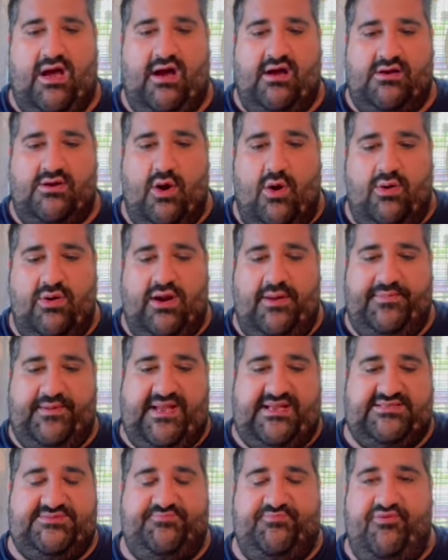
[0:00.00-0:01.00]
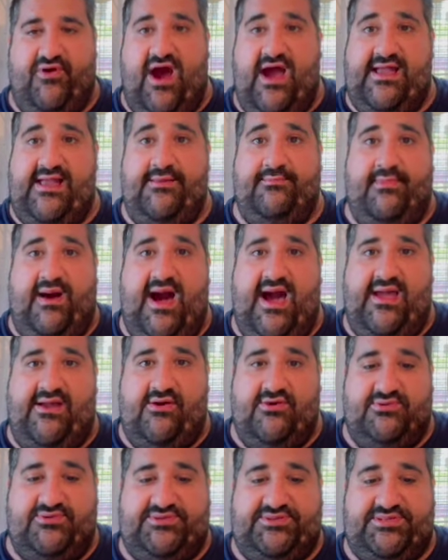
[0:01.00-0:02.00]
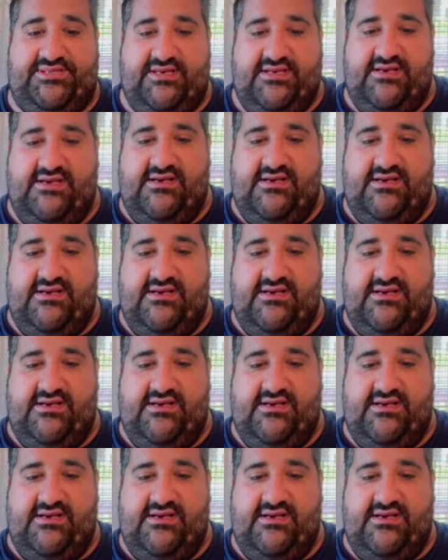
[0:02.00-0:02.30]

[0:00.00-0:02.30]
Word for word: going up against Brian Myers.